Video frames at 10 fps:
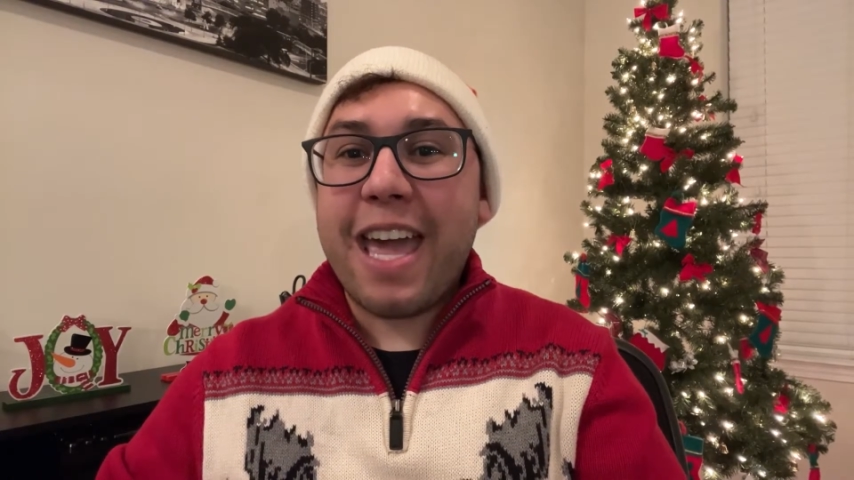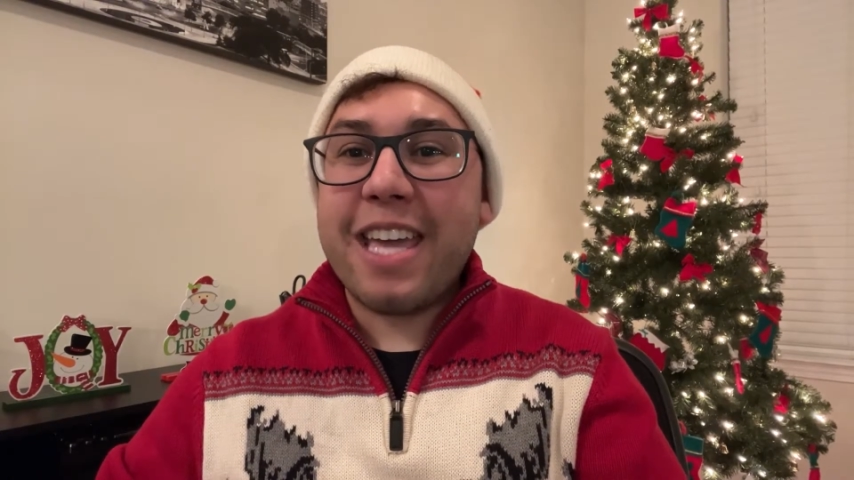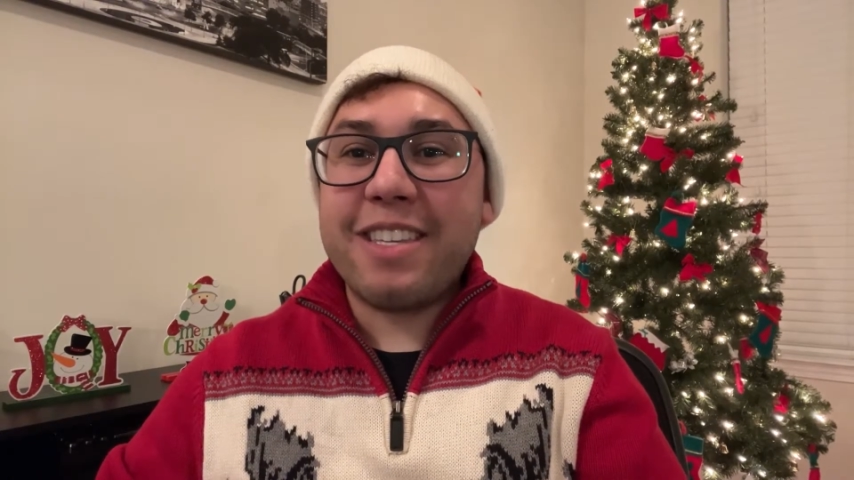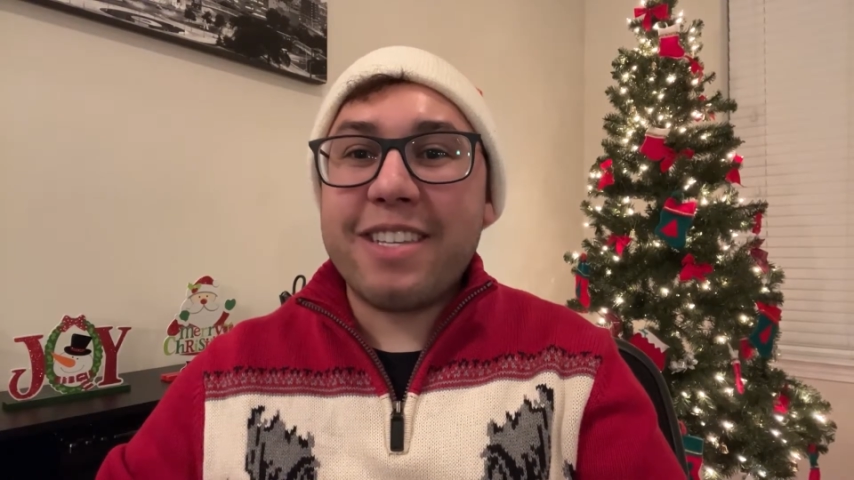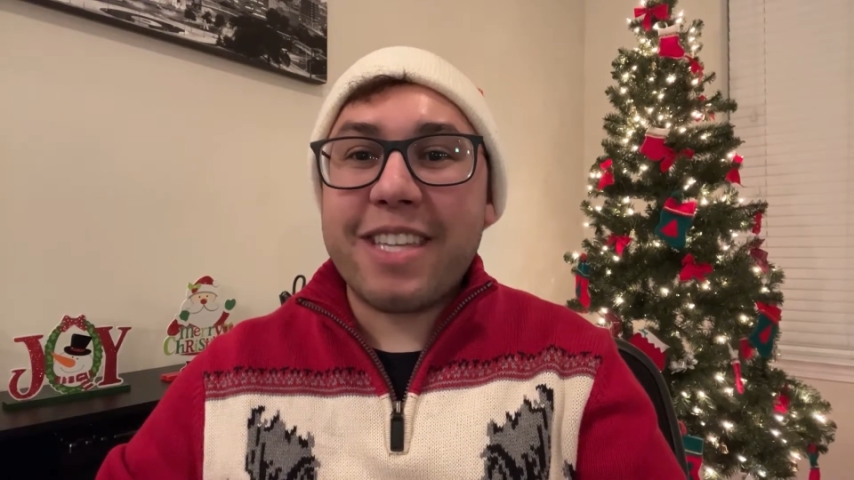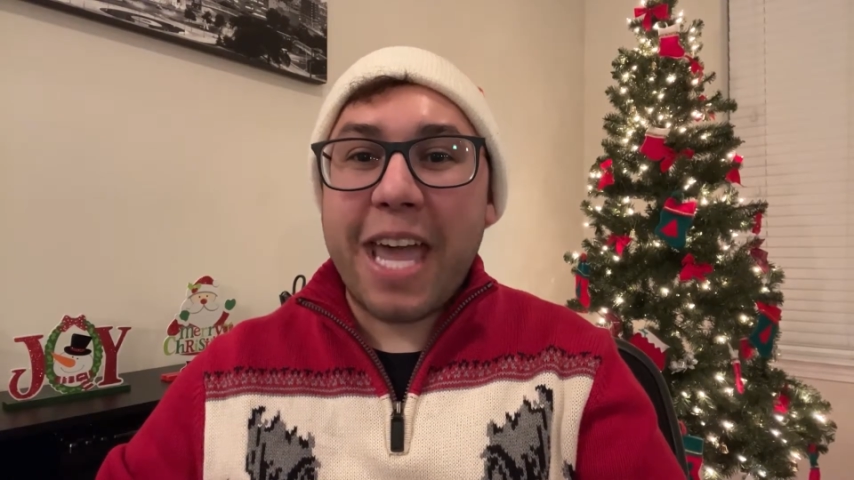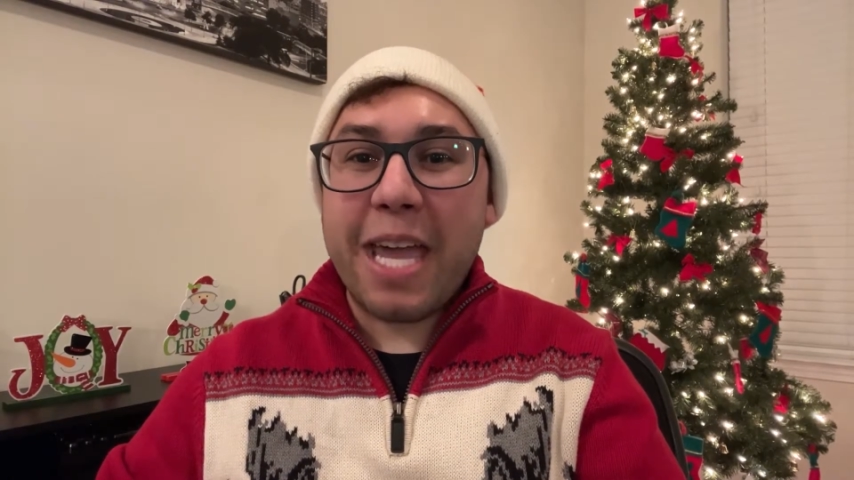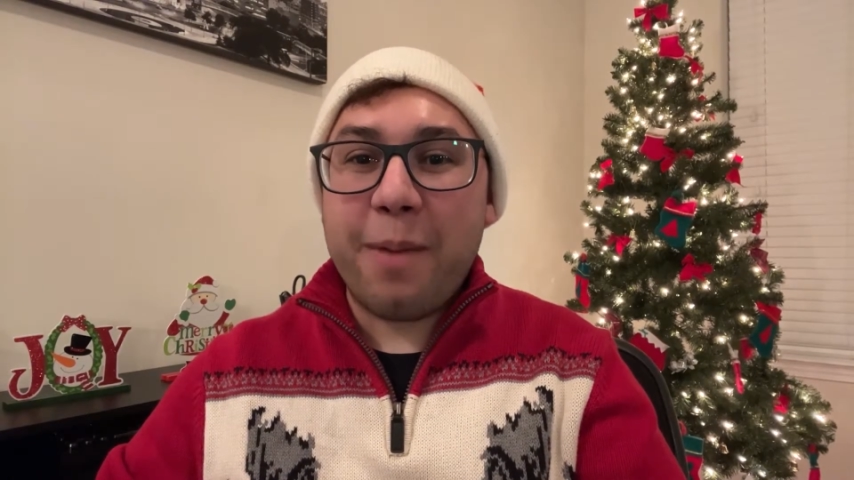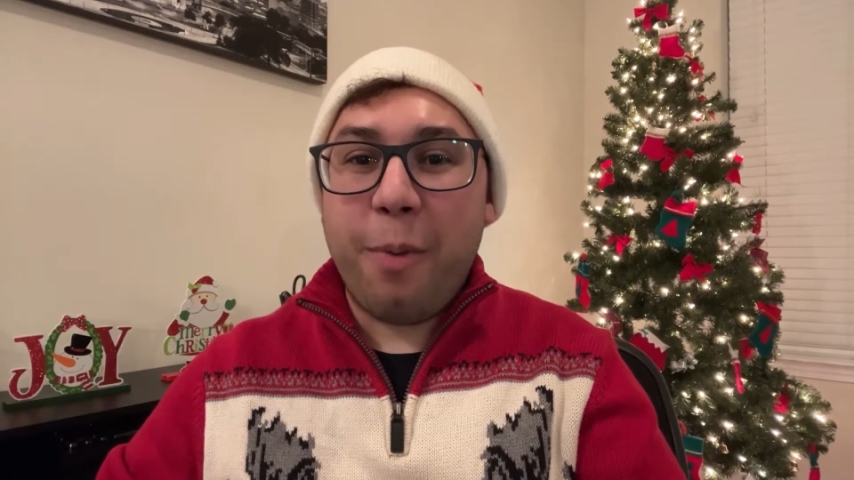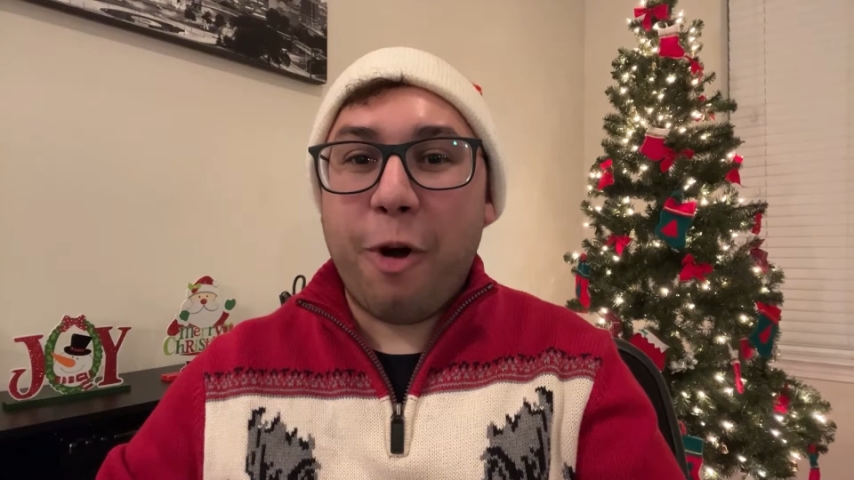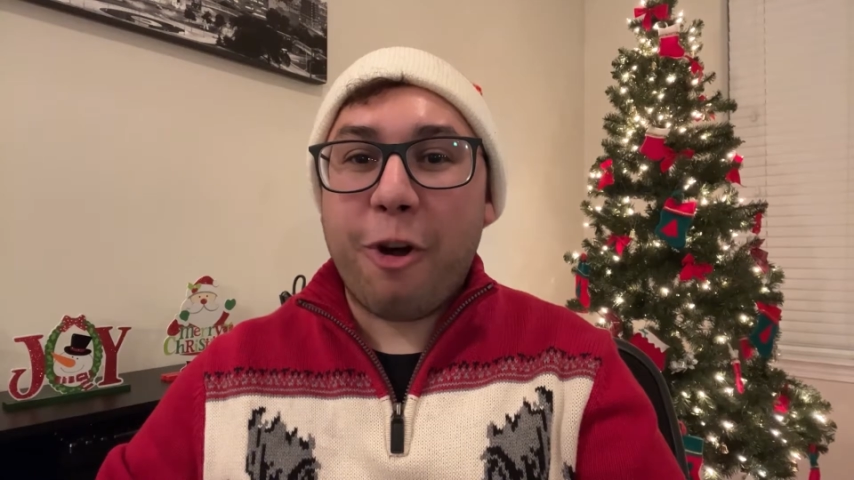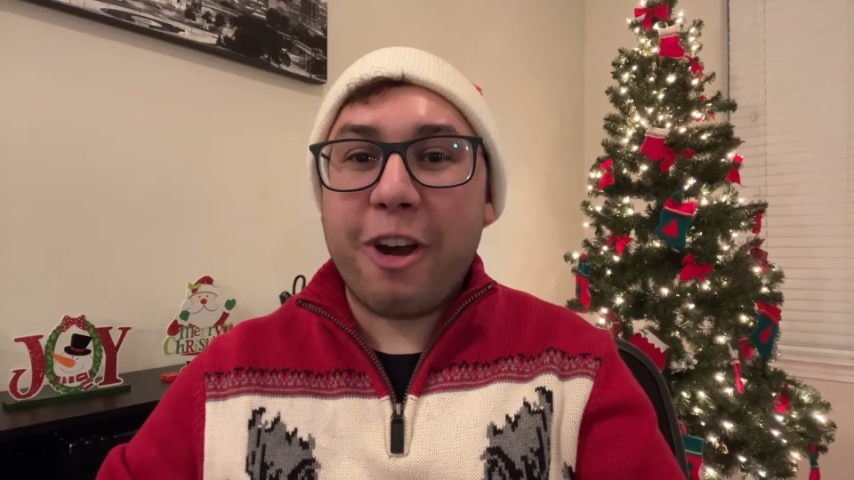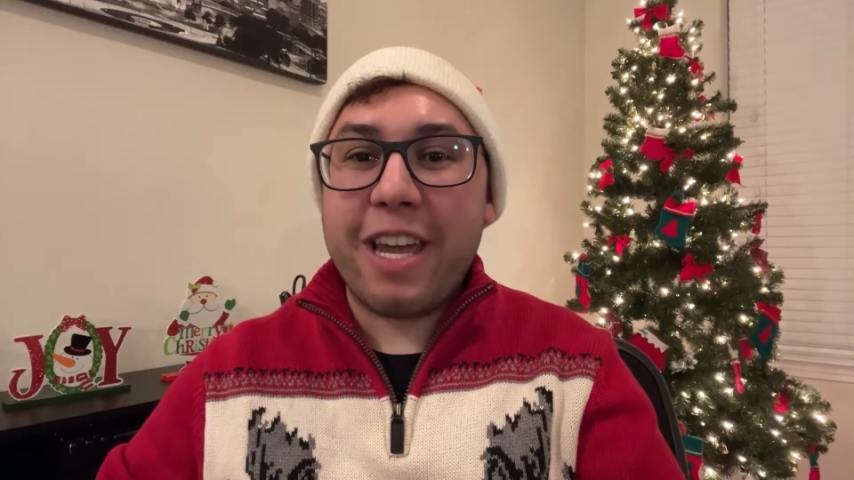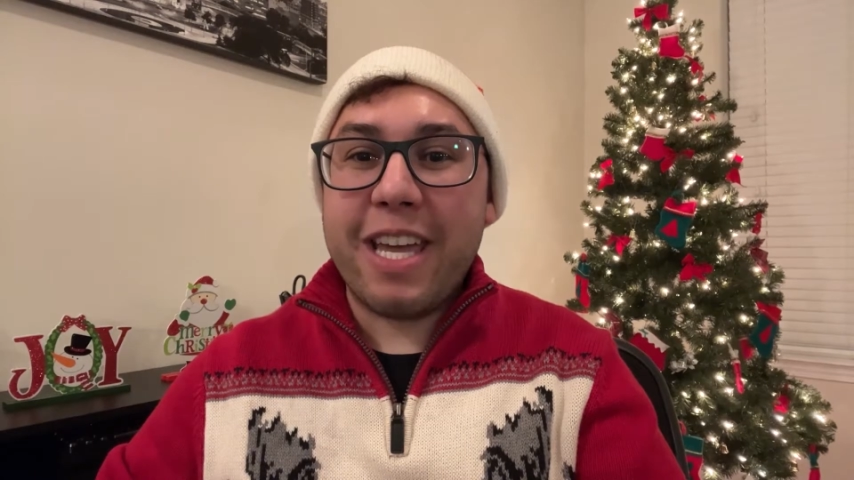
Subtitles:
and to take part